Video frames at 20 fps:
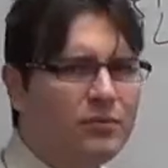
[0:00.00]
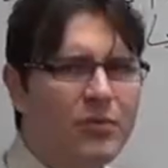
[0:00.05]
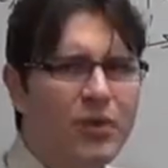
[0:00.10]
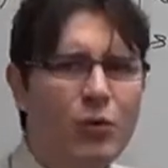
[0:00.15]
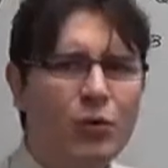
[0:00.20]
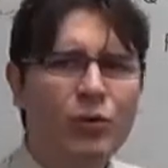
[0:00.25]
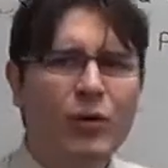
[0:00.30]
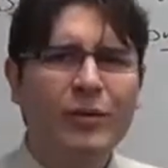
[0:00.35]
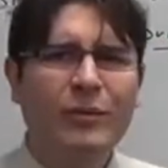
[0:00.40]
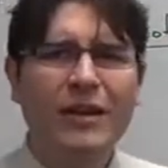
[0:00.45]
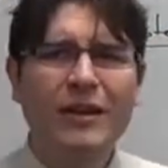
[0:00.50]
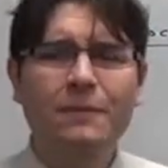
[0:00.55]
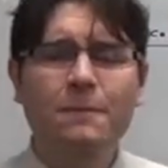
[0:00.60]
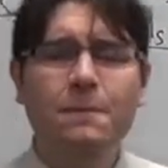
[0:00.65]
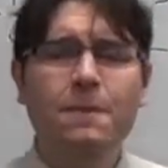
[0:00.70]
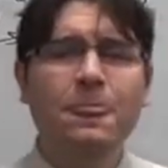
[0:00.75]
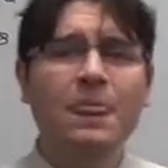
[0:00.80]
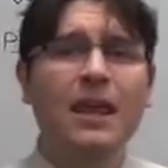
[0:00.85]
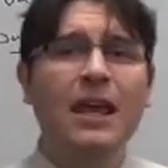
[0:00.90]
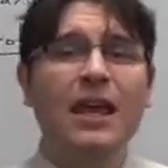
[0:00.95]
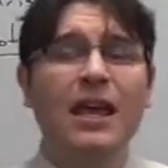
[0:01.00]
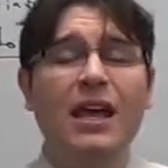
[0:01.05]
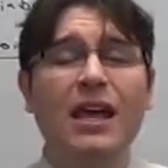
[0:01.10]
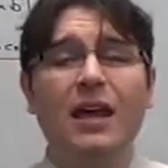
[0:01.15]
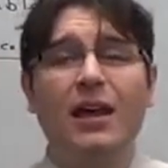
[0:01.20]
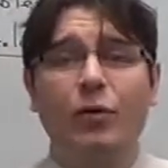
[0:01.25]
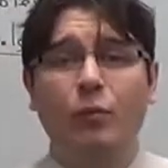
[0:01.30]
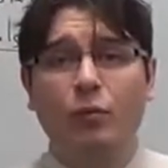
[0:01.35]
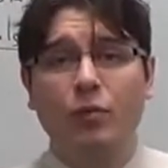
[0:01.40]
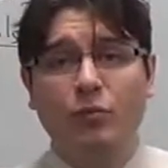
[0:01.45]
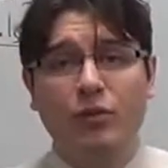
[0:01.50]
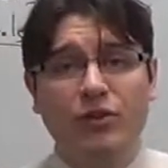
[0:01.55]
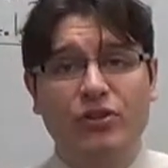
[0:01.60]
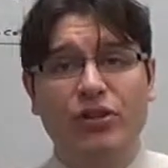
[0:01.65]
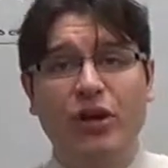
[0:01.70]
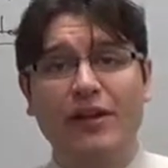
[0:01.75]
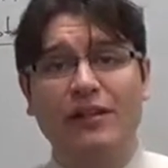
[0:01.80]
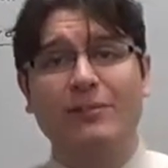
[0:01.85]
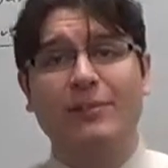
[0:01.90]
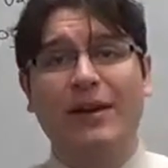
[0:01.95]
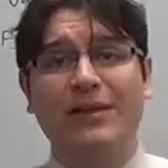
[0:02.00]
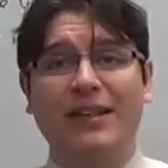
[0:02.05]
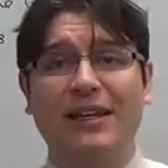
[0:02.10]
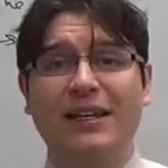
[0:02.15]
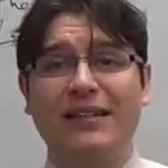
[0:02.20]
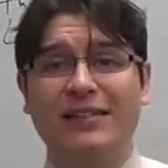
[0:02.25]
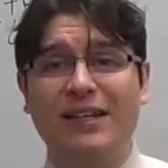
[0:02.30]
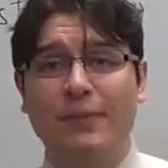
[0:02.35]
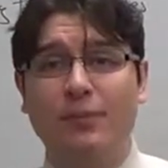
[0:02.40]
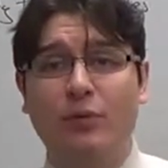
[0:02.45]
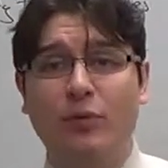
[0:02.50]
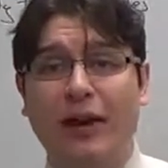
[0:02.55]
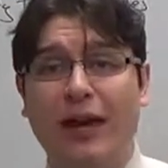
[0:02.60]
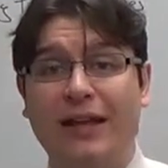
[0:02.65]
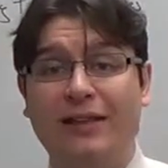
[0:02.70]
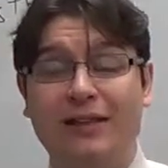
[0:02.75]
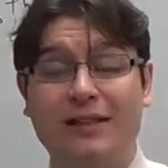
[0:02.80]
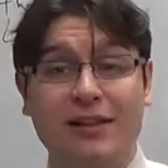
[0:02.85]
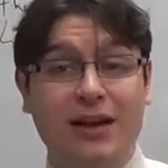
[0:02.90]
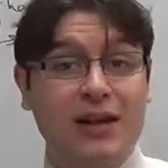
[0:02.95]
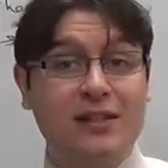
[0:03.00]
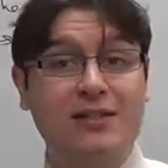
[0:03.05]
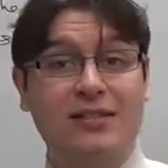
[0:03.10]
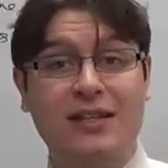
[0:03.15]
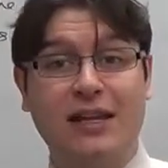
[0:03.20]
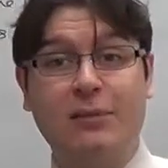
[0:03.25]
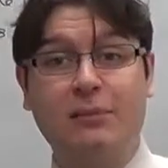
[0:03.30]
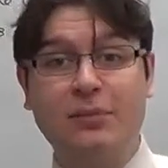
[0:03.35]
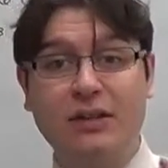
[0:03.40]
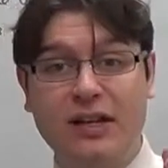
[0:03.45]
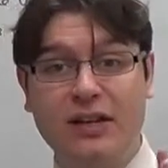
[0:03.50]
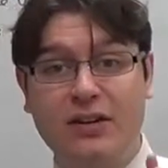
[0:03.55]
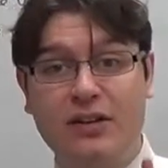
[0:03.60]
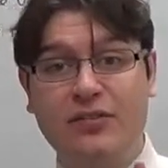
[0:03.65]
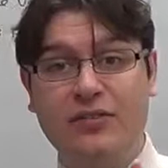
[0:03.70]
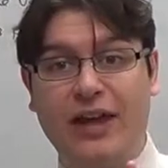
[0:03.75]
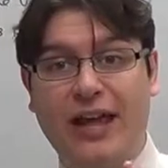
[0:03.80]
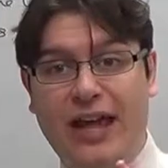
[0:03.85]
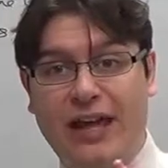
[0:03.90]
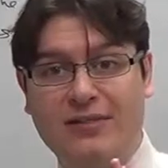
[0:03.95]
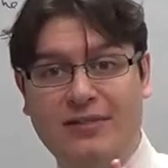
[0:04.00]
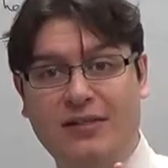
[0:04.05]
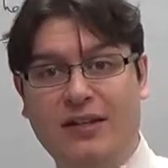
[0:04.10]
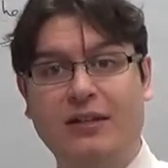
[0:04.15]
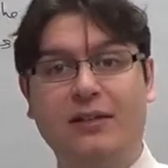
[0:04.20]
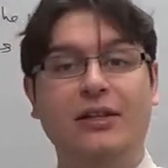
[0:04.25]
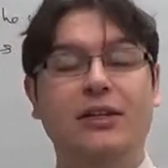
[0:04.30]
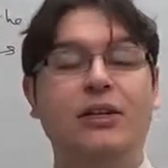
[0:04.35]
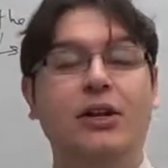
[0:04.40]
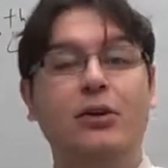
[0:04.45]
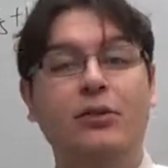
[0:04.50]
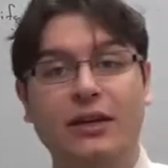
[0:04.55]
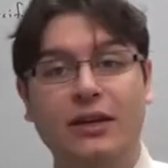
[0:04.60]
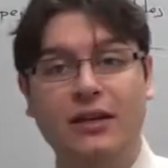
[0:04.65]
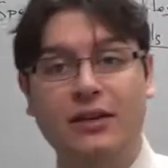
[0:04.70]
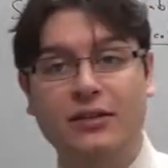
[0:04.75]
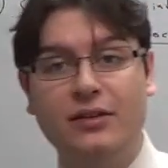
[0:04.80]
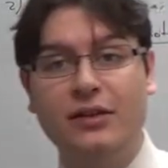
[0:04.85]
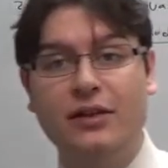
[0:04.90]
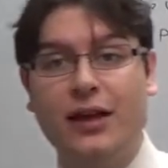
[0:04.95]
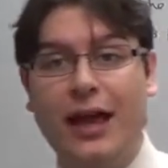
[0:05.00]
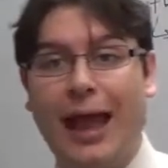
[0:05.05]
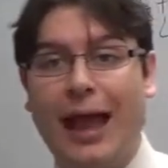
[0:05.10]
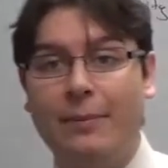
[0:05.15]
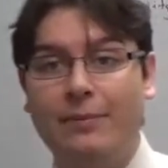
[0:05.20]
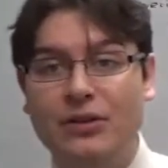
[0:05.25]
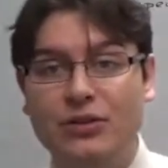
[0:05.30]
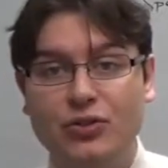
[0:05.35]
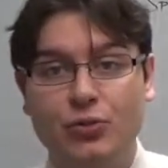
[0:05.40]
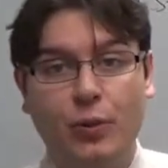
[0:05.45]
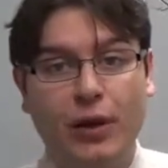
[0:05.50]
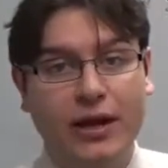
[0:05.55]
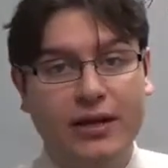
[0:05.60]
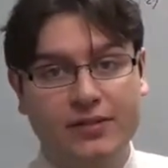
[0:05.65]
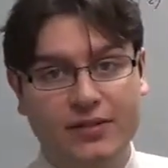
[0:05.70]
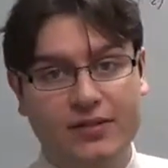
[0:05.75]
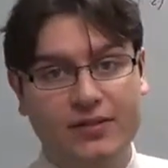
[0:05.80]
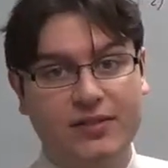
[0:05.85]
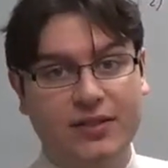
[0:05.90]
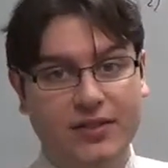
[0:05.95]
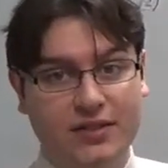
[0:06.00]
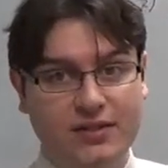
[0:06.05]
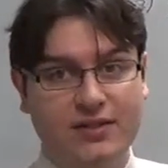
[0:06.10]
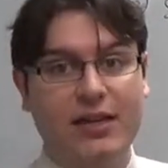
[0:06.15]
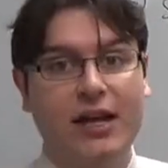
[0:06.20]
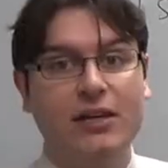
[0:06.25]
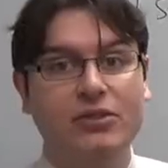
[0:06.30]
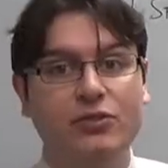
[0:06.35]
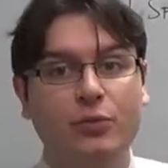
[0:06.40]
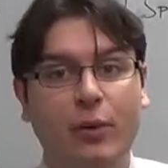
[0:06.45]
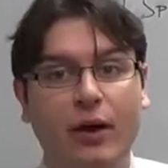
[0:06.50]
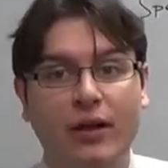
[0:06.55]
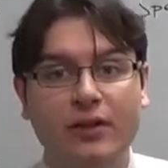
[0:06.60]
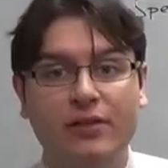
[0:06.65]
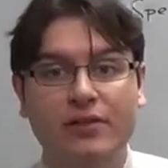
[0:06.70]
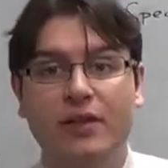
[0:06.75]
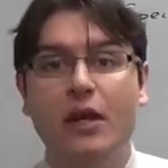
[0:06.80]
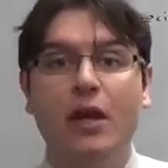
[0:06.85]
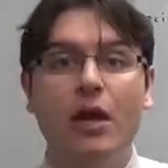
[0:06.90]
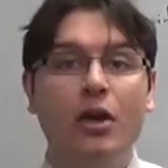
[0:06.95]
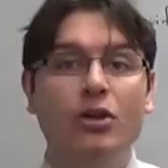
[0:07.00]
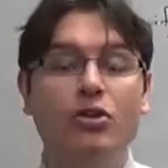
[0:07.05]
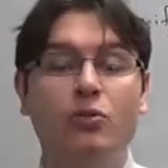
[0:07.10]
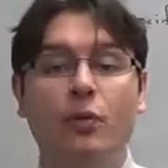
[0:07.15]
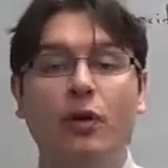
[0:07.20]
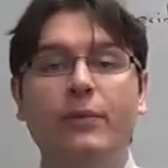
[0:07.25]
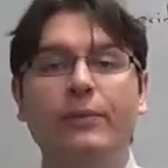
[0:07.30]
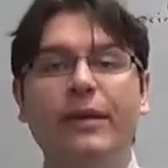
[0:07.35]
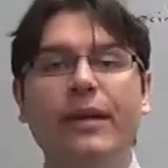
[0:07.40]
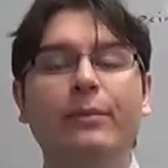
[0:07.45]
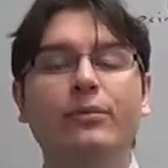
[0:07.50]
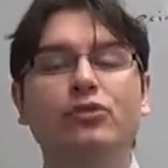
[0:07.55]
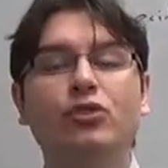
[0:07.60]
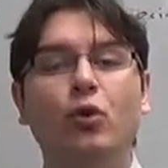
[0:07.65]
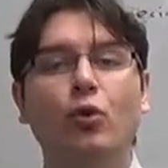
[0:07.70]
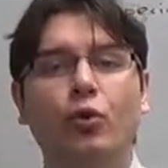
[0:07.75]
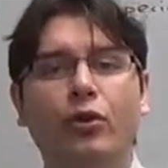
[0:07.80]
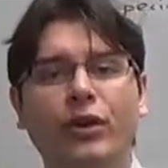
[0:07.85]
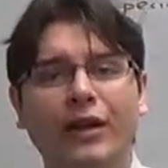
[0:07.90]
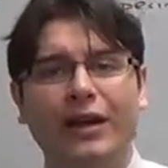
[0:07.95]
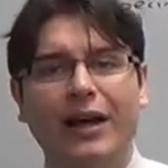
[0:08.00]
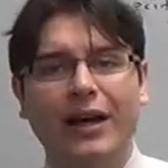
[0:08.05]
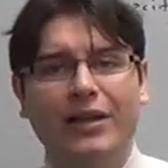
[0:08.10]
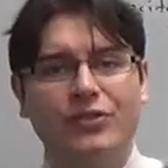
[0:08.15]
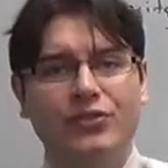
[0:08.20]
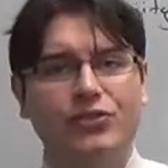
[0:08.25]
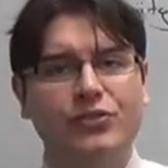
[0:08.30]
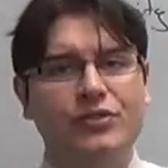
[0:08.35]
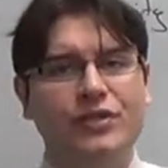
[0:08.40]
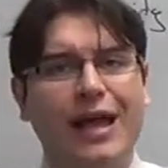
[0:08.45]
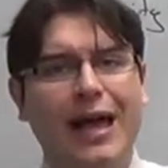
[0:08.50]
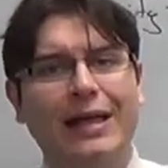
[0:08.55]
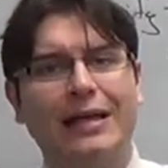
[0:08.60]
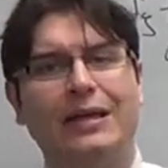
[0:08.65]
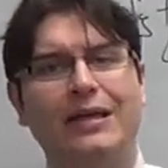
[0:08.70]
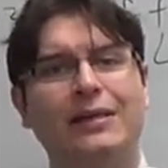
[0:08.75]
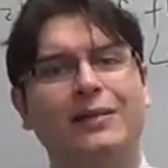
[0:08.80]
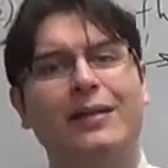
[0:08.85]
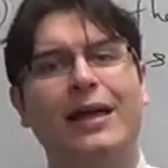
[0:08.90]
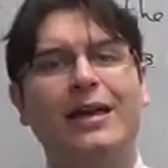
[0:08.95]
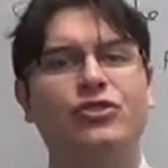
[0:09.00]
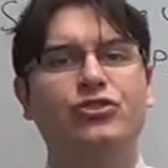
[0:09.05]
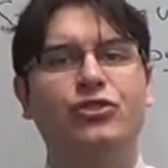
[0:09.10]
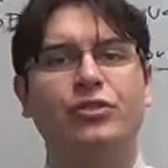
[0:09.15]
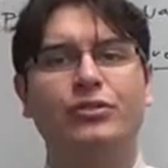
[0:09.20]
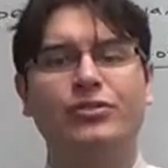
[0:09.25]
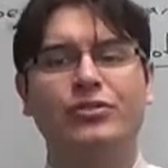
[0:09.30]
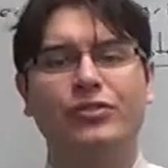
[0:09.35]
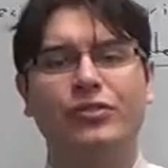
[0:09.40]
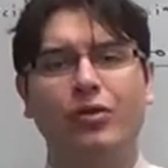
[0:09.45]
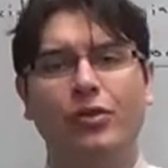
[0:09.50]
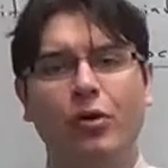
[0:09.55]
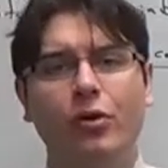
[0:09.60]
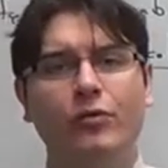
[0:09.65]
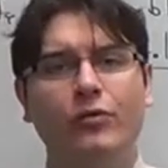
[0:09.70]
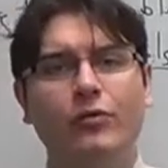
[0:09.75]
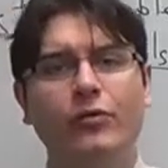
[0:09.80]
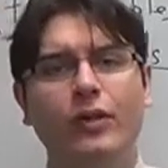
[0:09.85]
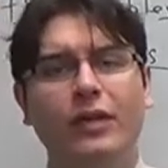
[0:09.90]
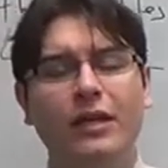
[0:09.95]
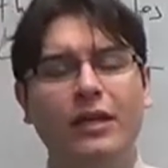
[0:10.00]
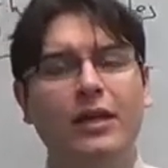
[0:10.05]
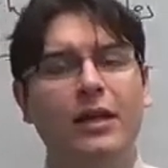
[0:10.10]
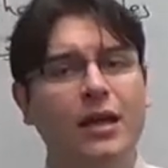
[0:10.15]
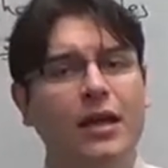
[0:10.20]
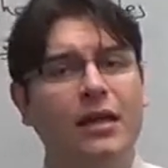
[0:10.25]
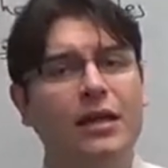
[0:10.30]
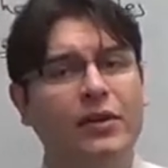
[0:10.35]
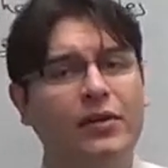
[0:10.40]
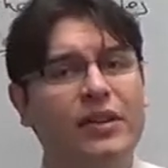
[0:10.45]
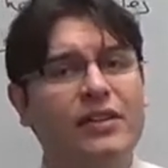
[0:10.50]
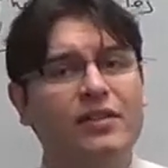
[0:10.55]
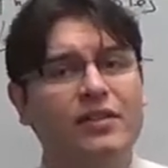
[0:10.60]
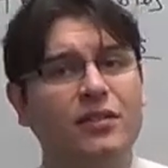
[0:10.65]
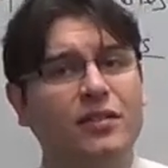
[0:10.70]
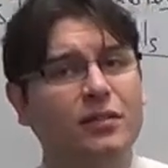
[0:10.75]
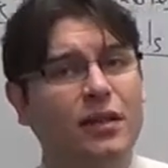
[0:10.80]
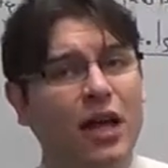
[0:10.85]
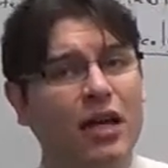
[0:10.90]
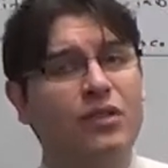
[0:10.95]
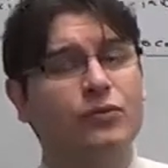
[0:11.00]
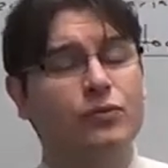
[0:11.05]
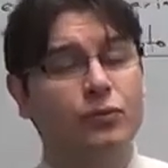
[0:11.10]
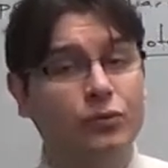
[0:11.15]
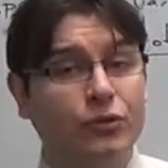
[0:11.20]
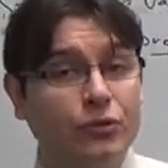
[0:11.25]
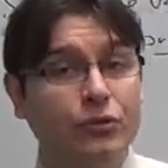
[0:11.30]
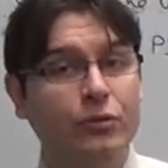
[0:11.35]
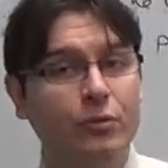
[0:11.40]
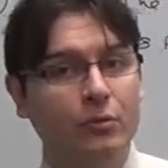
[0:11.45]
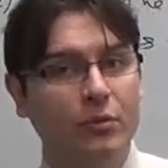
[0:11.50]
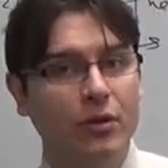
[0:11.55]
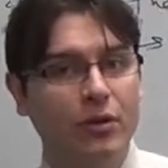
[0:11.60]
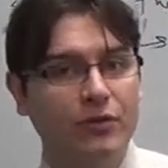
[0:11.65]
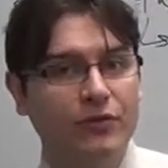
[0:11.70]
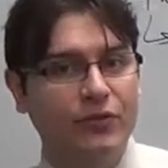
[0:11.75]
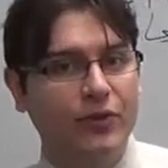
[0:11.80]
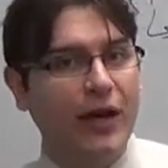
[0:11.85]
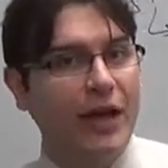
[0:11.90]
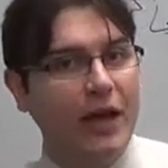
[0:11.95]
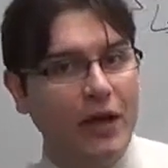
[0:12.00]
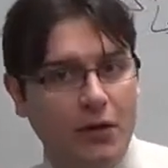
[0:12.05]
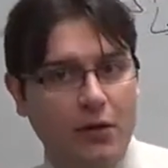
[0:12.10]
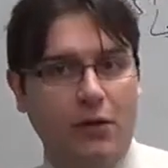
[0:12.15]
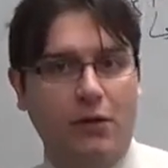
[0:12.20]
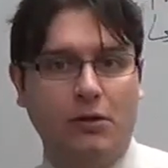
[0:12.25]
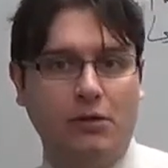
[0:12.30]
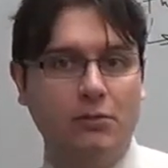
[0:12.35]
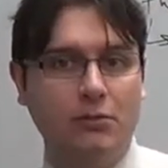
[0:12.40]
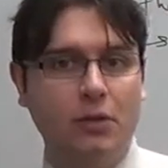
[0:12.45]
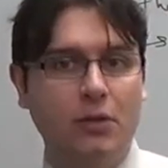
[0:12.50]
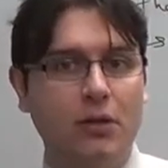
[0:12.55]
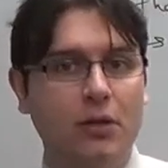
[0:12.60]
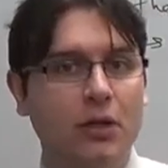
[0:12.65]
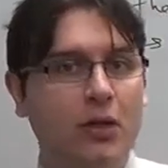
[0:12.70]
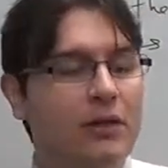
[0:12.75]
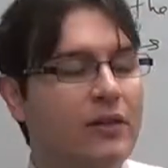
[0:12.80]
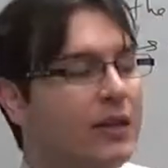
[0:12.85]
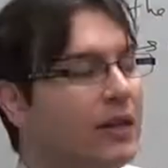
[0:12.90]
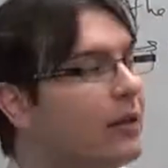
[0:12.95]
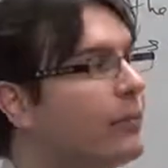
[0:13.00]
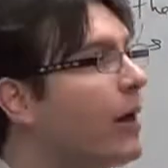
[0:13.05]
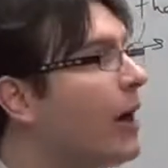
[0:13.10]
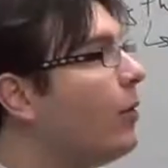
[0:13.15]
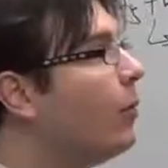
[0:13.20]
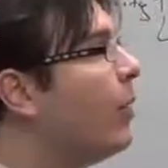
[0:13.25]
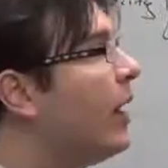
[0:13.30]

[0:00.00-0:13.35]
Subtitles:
What do I mean? When we talked about that example where I had the non-sampling error, if I accidentally coded in happy twice instead of sad twice, you want to be able to organize your data collection so that hopefully there isn't a lot of room for error. Think about